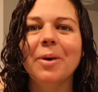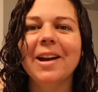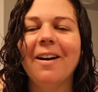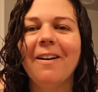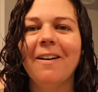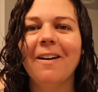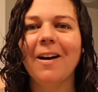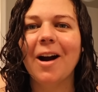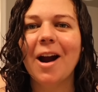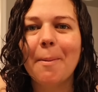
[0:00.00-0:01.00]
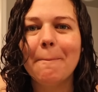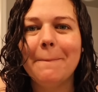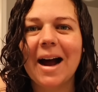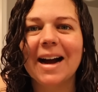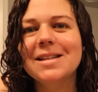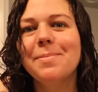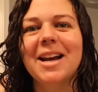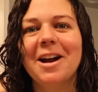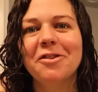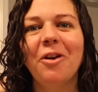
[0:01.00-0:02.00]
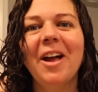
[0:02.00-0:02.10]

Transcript: we are back to my natural